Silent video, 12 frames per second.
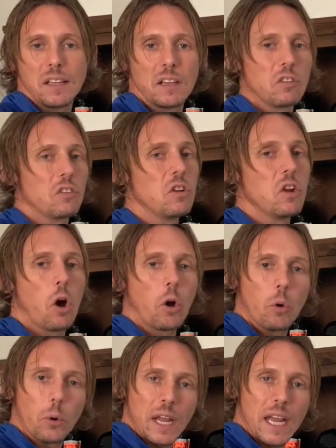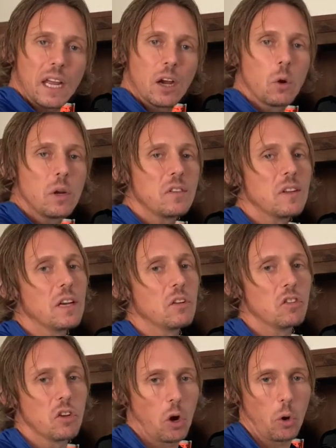It is not going to increase. It
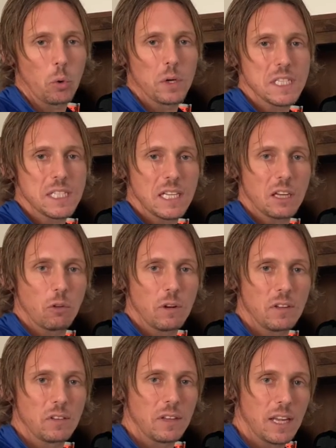is not going to decrease.